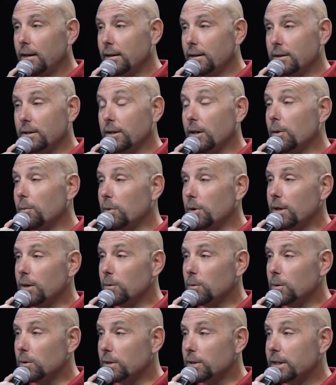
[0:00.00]
It's a number
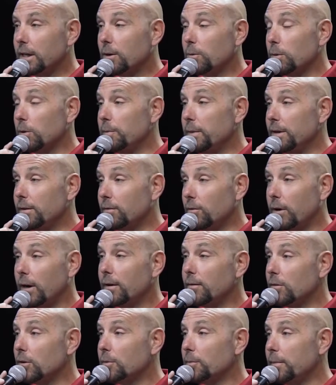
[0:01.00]
that will stick with me
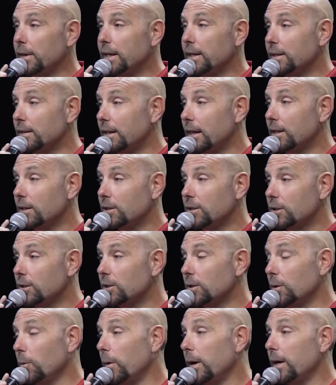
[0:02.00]
forever because that's
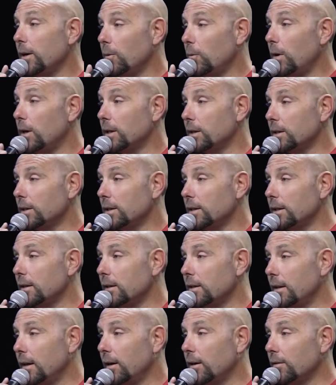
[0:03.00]
just the way it was.
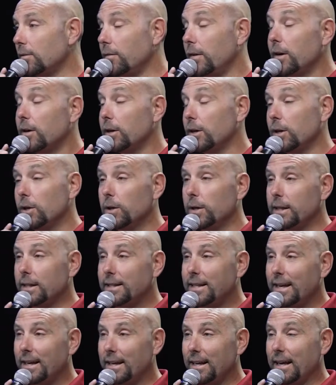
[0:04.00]
And they're very good
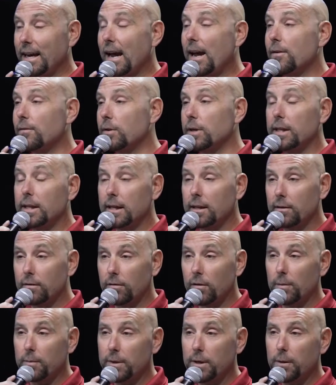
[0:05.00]
at taking everything
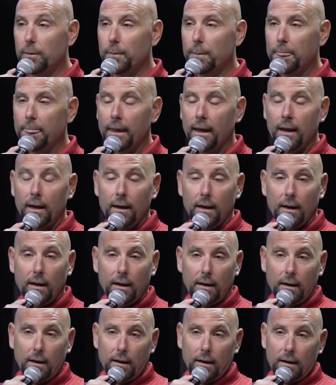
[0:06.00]
from you.
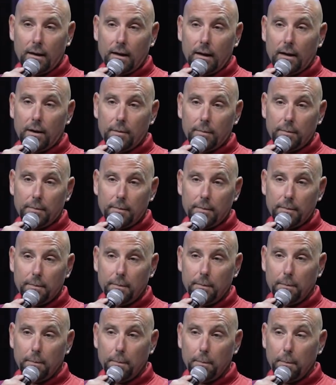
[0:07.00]
But
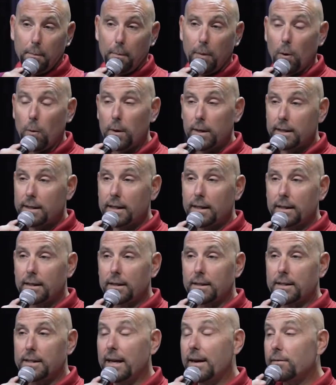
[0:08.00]
one thing
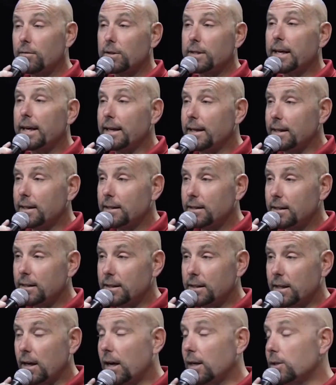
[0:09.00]
that's never taken
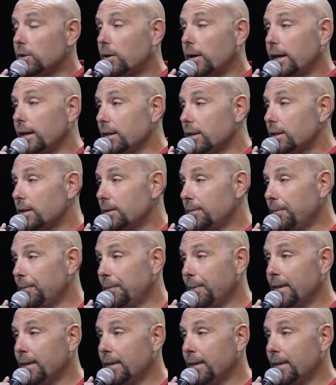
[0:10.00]
is God's grace.